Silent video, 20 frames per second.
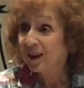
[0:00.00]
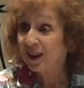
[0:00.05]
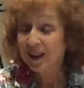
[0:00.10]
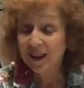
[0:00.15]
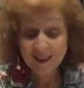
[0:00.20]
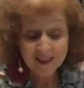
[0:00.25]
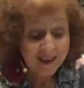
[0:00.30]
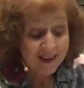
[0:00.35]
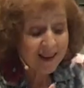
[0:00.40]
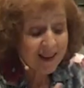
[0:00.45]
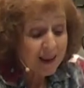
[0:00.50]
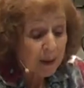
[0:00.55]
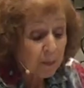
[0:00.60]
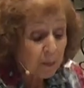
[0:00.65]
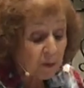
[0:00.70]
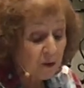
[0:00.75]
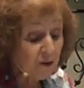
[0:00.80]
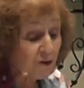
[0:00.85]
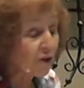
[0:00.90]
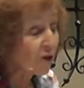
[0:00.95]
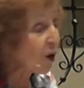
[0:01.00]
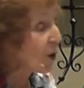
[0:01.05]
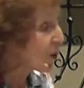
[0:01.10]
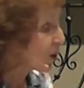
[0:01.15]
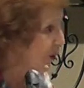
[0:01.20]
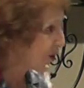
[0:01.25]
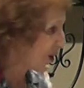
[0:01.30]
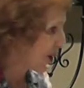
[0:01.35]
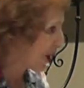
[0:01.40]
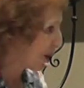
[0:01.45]
He says they
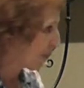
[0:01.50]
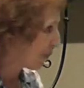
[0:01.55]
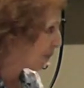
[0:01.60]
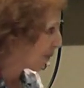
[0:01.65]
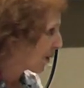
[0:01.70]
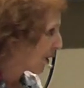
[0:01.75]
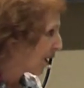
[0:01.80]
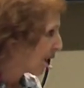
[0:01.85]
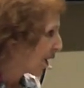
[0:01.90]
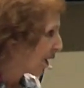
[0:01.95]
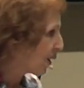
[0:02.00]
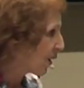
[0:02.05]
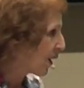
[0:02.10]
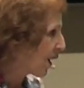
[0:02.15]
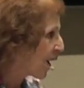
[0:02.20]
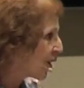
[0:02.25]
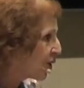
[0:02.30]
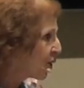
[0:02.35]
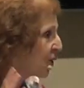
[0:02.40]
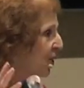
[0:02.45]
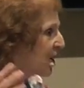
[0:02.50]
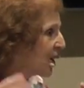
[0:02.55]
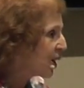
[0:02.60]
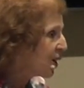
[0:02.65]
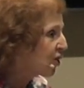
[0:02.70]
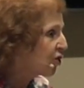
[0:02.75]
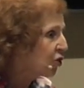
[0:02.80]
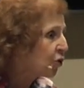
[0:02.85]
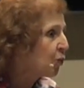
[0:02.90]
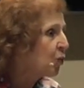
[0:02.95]
provoked him. Other
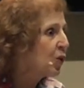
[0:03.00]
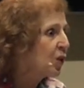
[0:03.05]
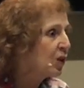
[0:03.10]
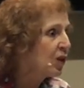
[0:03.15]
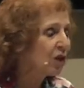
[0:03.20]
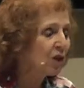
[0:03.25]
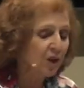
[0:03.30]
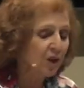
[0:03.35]
English words